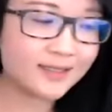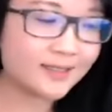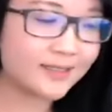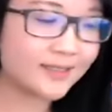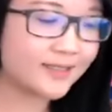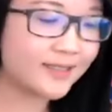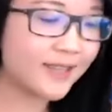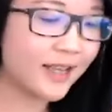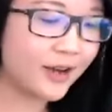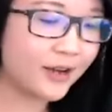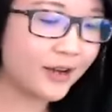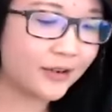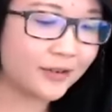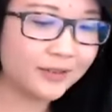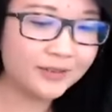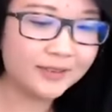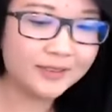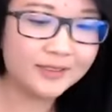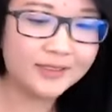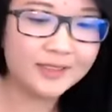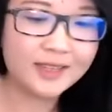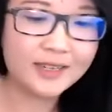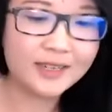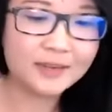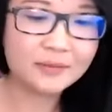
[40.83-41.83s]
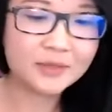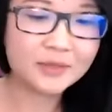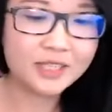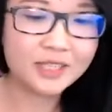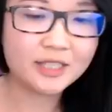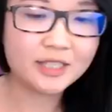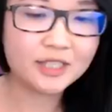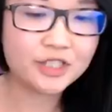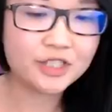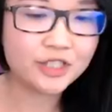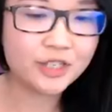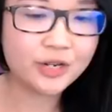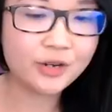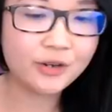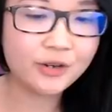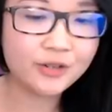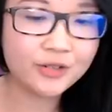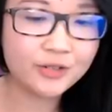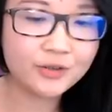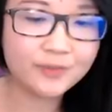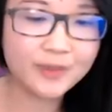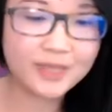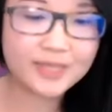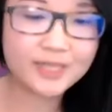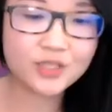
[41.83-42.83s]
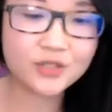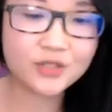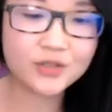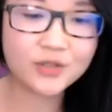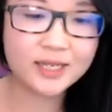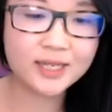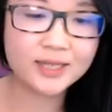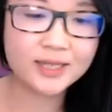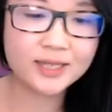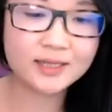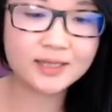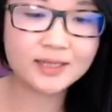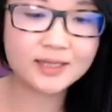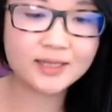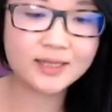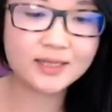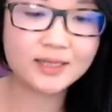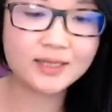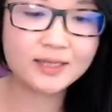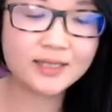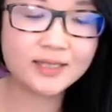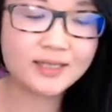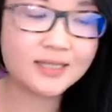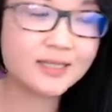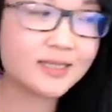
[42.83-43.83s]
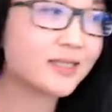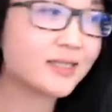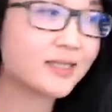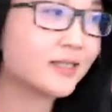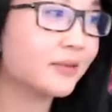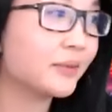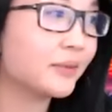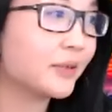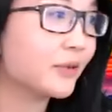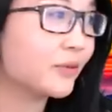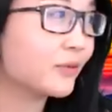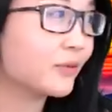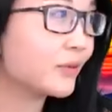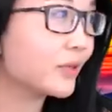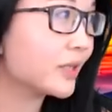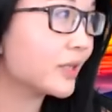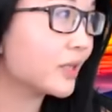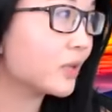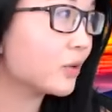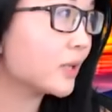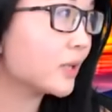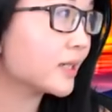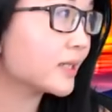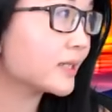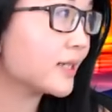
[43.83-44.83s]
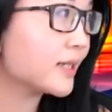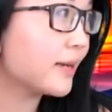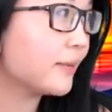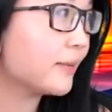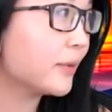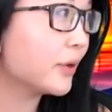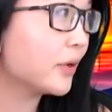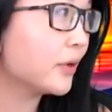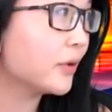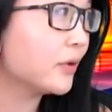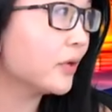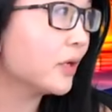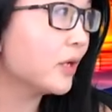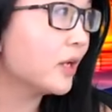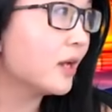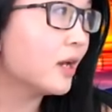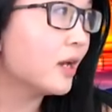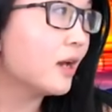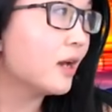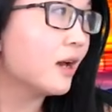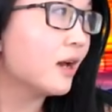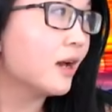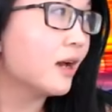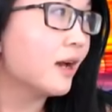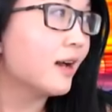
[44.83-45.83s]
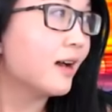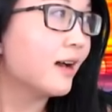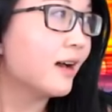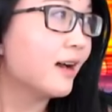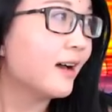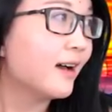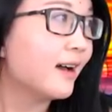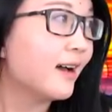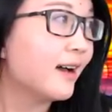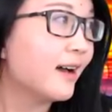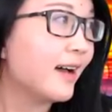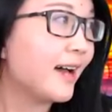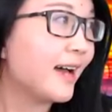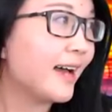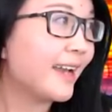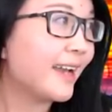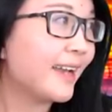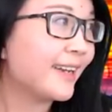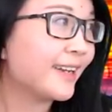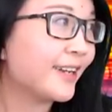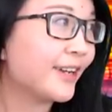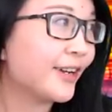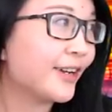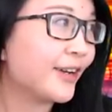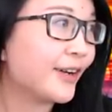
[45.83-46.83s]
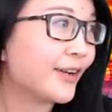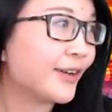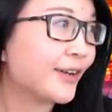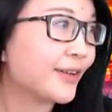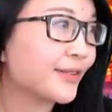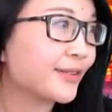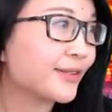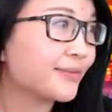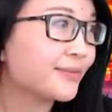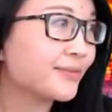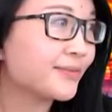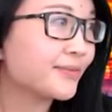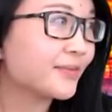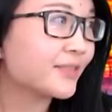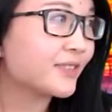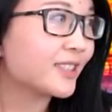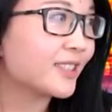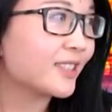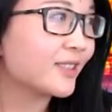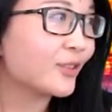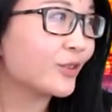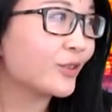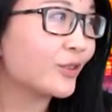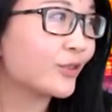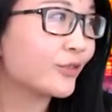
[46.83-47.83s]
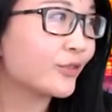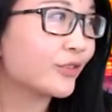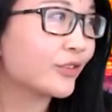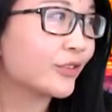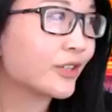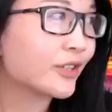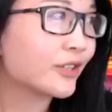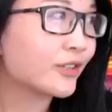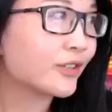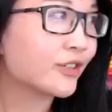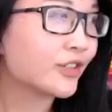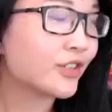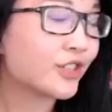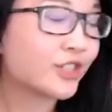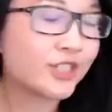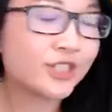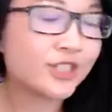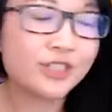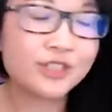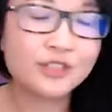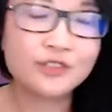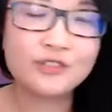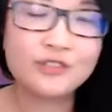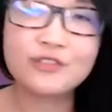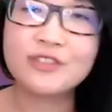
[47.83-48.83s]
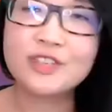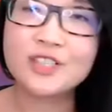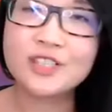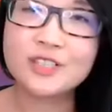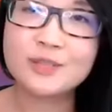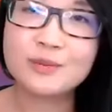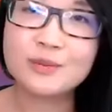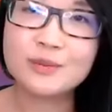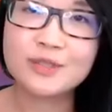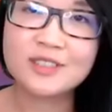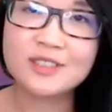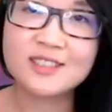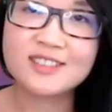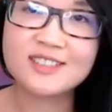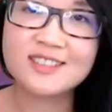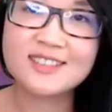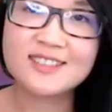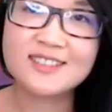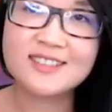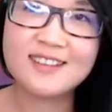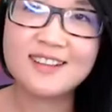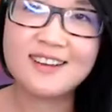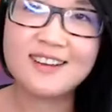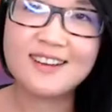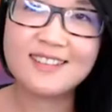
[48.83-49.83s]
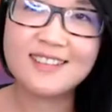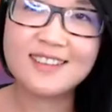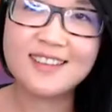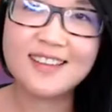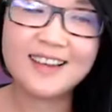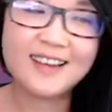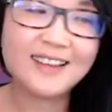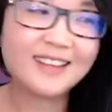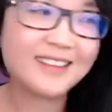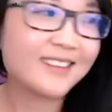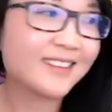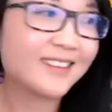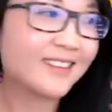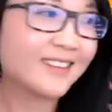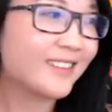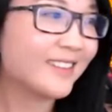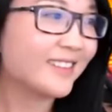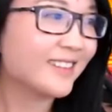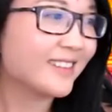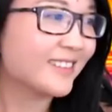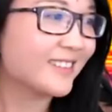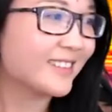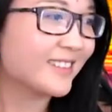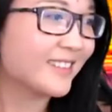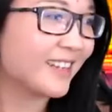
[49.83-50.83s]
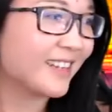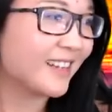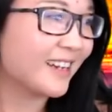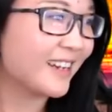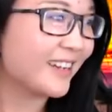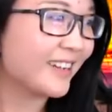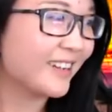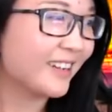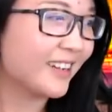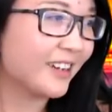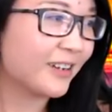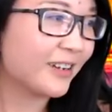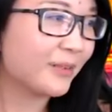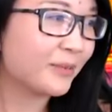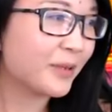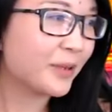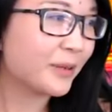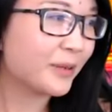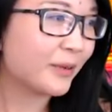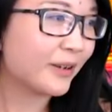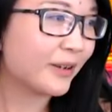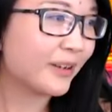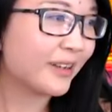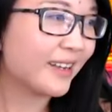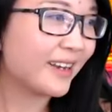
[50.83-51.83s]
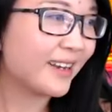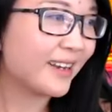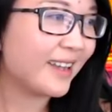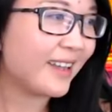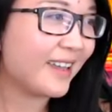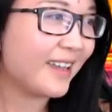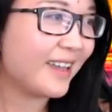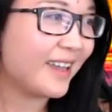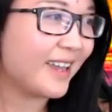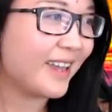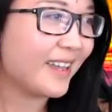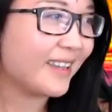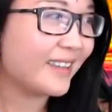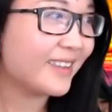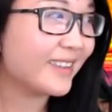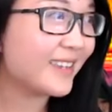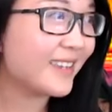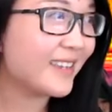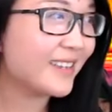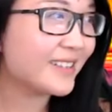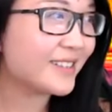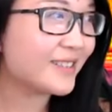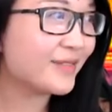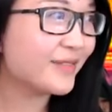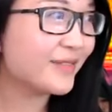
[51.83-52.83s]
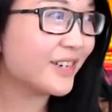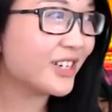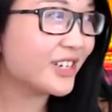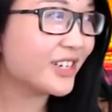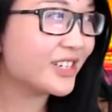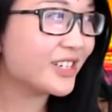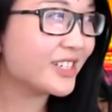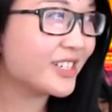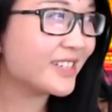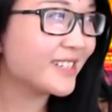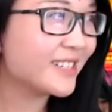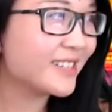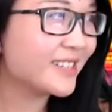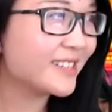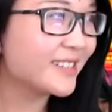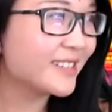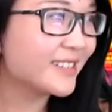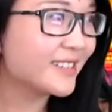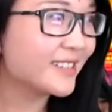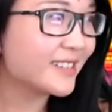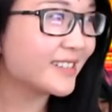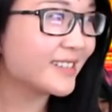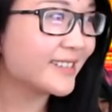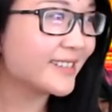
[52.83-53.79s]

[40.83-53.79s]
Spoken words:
So I'm gonna show you my screen. This is gonna be a really quick demo. I know the new version of Facebook is not that, like, a lot of people are like, I hate this version.